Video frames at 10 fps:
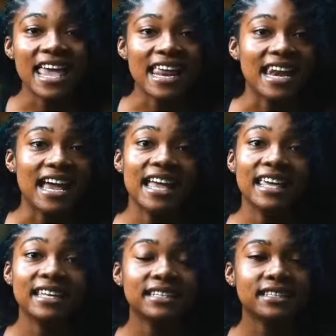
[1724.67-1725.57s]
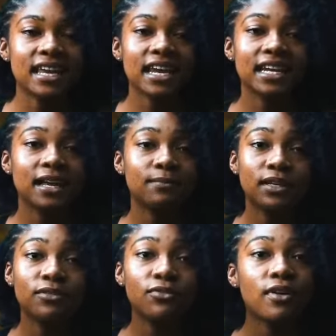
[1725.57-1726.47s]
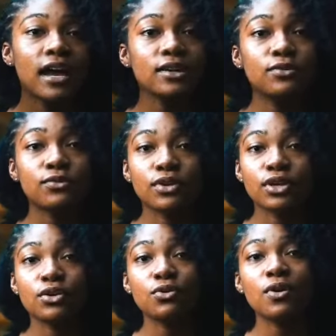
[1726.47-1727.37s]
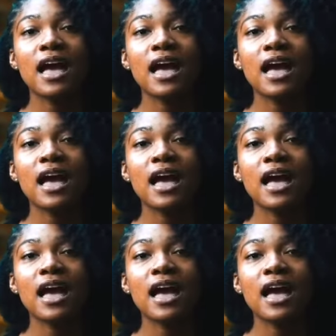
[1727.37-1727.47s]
And I ain't saying I'm done fighting for you.